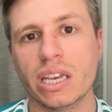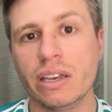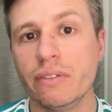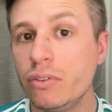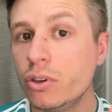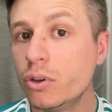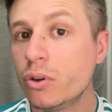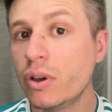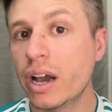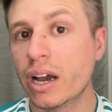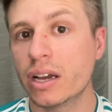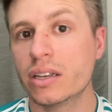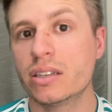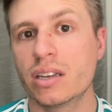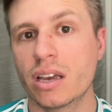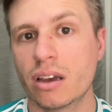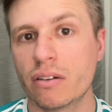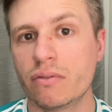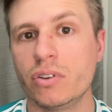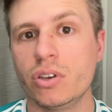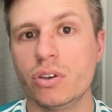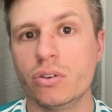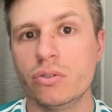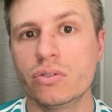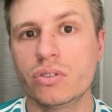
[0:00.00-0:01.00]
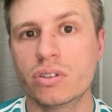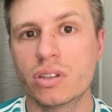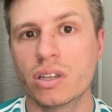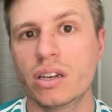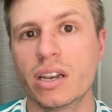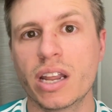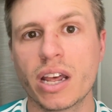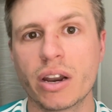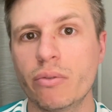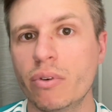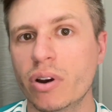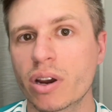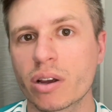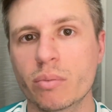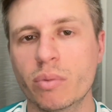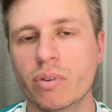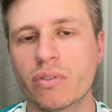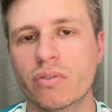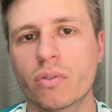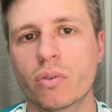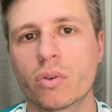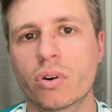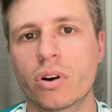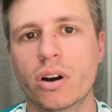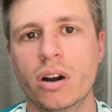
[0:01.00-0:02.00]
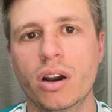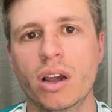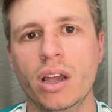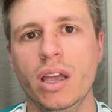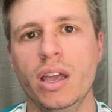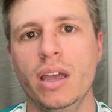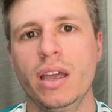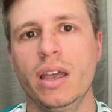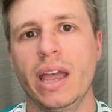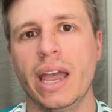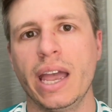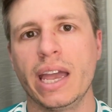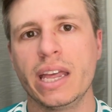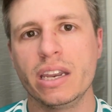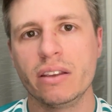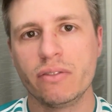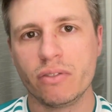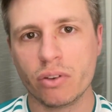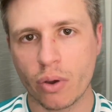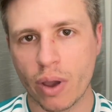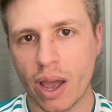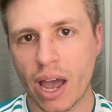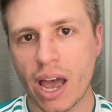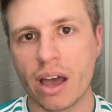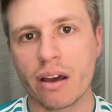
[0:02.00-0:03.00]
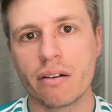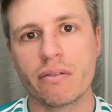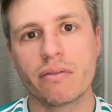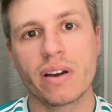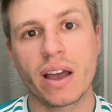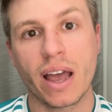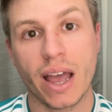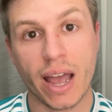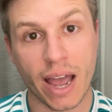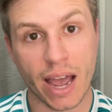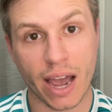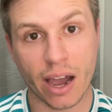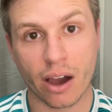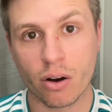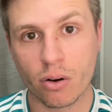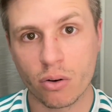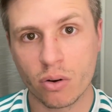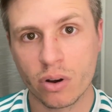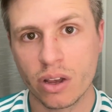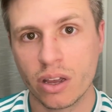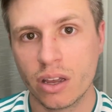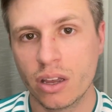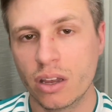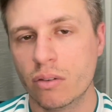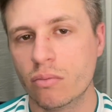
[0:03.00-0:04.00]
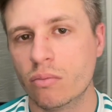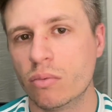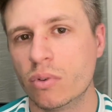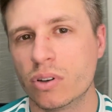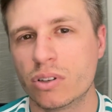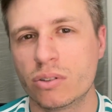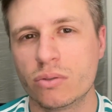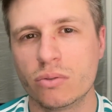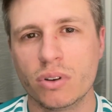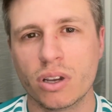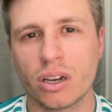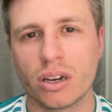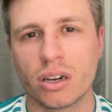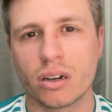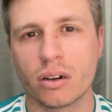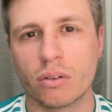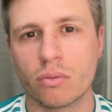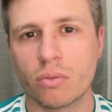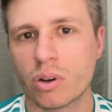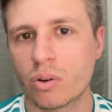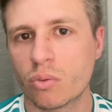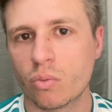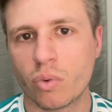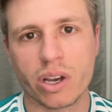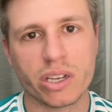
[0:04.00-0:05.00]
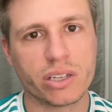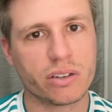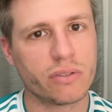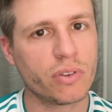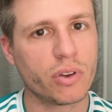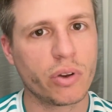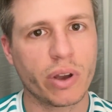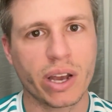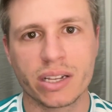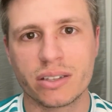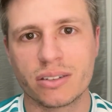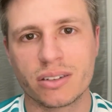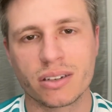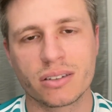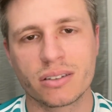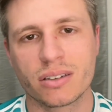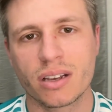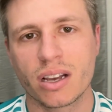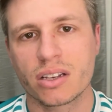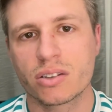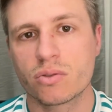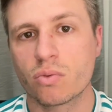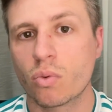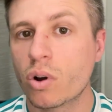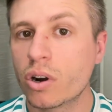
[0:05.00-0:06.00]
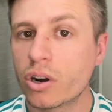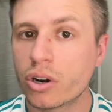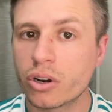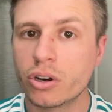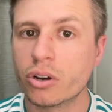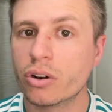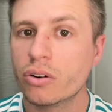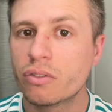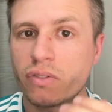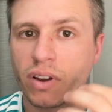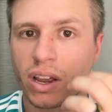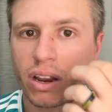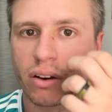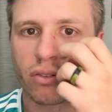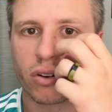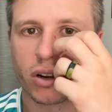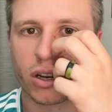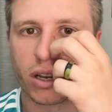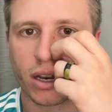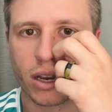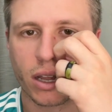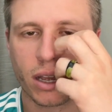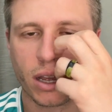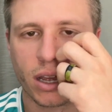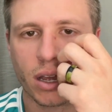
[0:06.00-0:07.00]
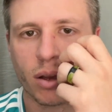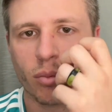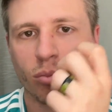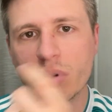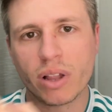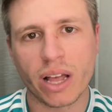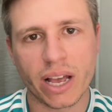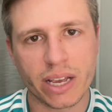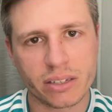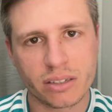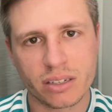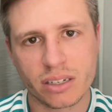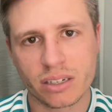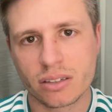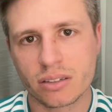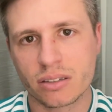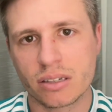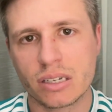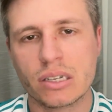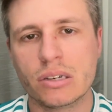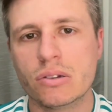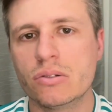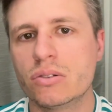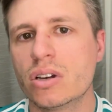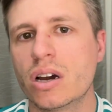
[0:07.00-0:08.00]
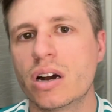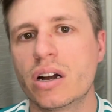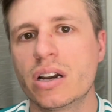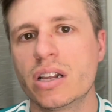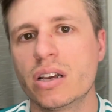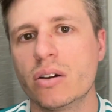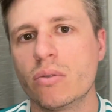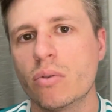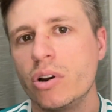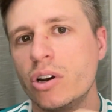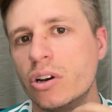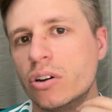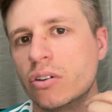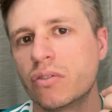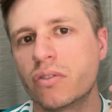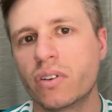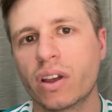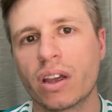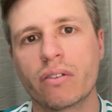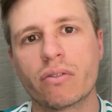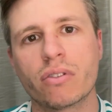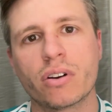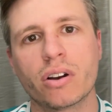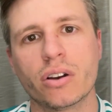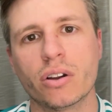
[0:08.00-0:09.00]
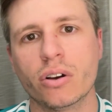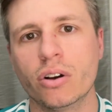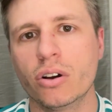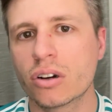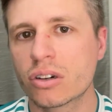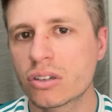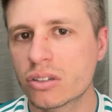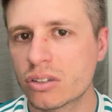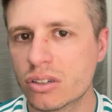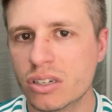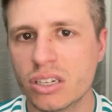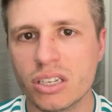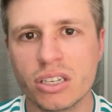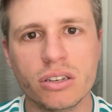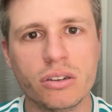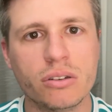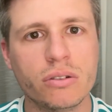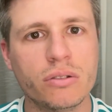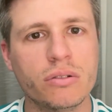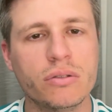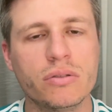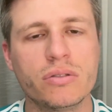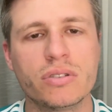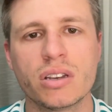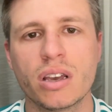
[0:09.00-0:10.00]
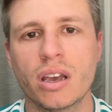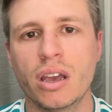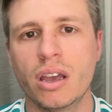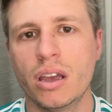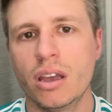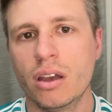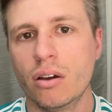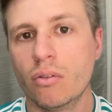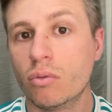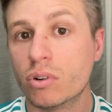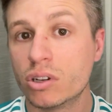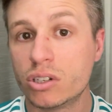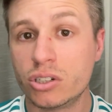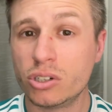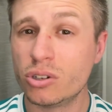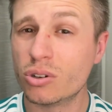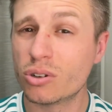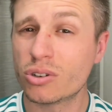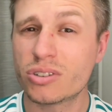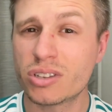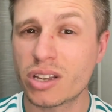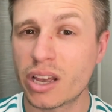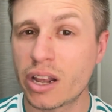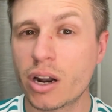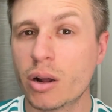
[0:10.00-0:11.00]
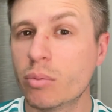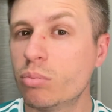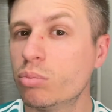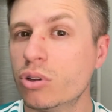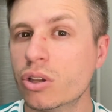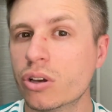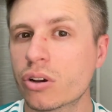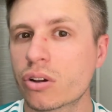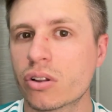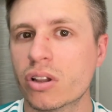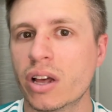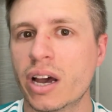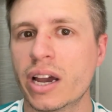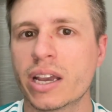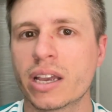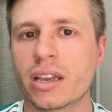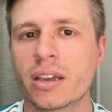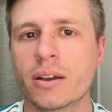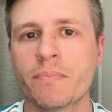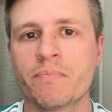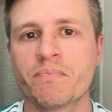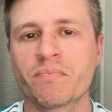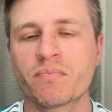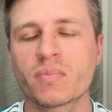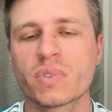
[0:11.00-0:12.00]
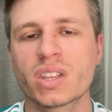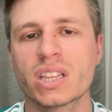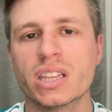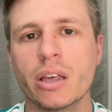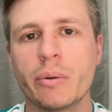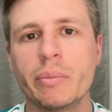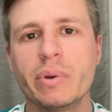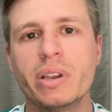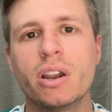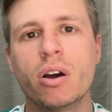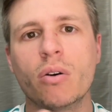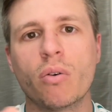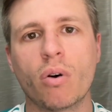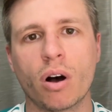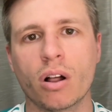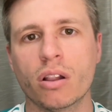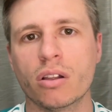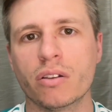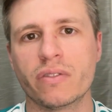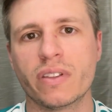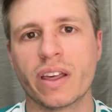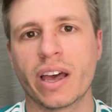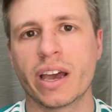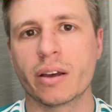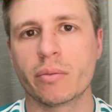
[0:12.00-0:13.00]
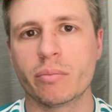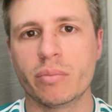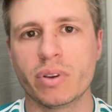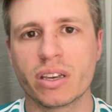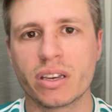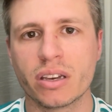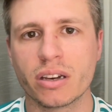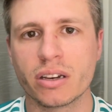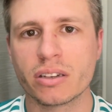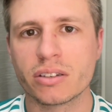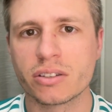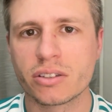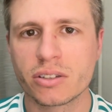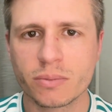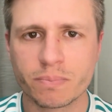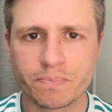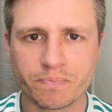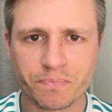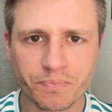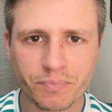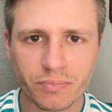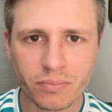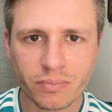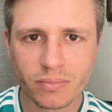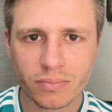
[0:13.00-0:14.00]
if you guys have used the Ned Rig before, and if you have, how, what ways have you had success, what are your favorite plastics to use on it, what are your favorite hooks to use, what's your setup look like. Let me know all of that, because